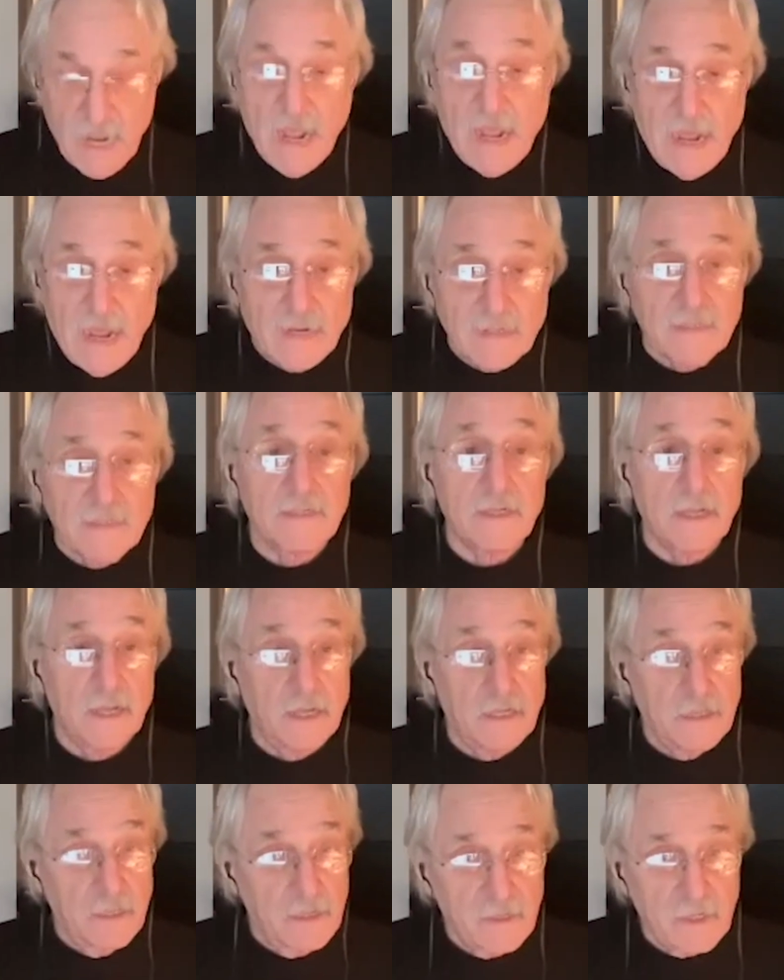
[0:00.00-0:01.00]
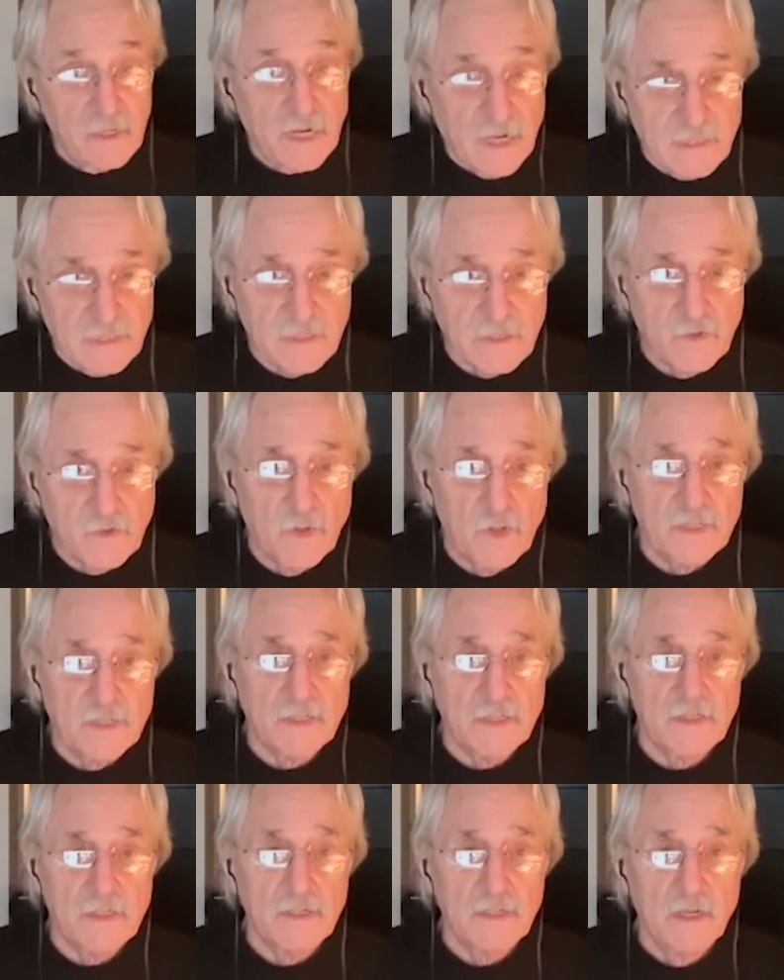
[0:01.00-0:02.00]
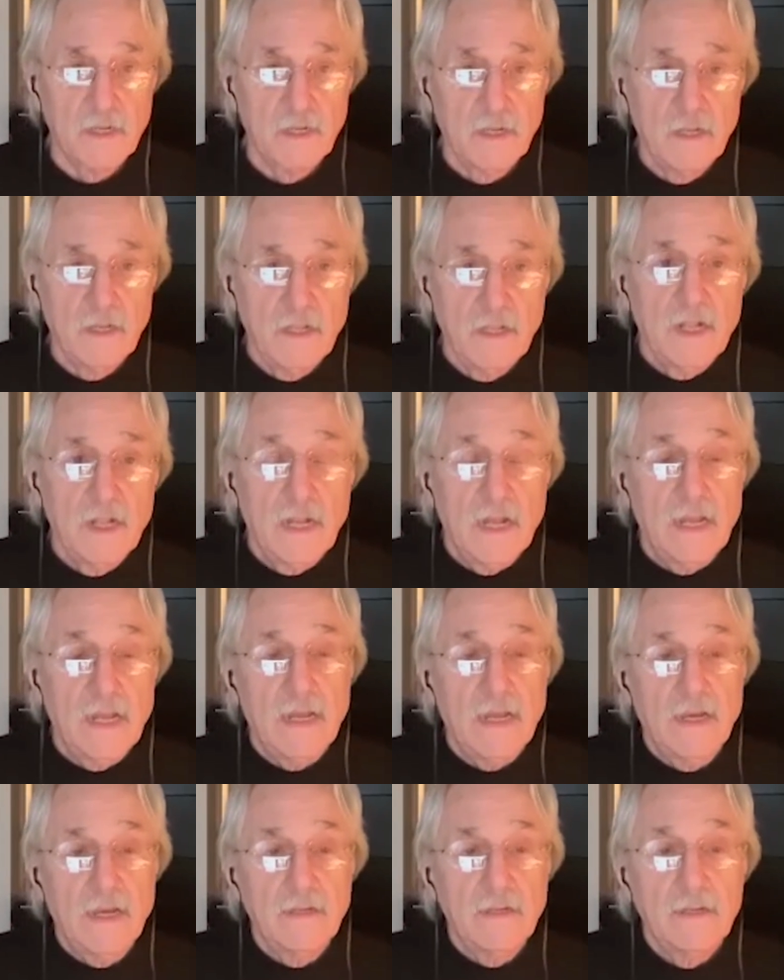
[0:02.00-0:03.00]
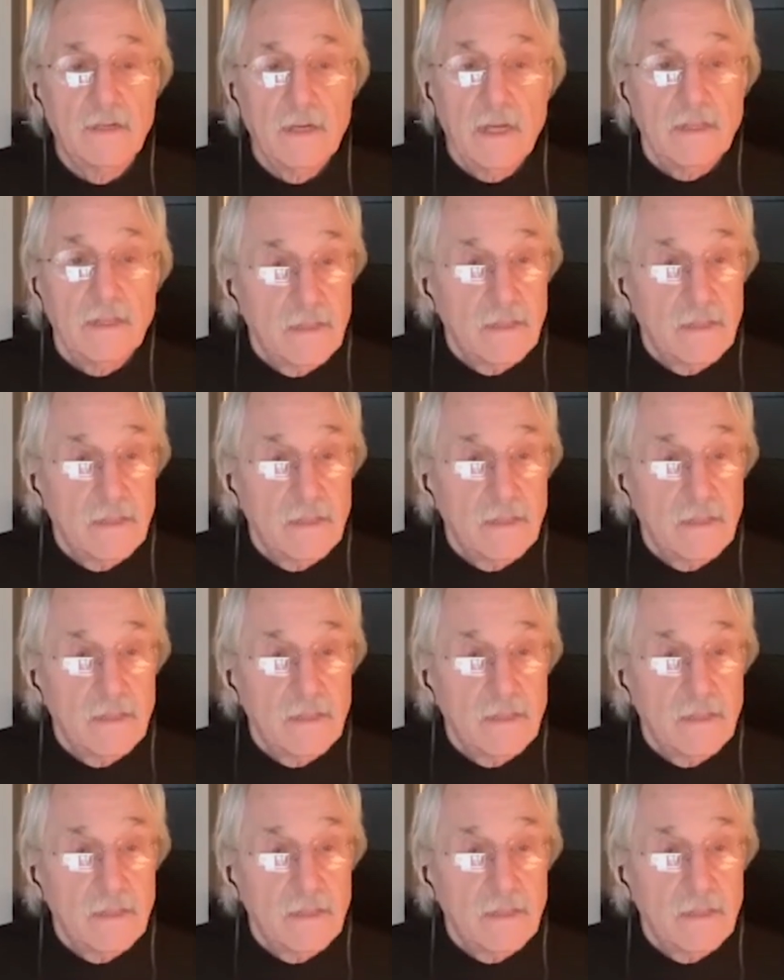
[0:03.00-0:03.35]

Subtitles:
acts and their consequences. And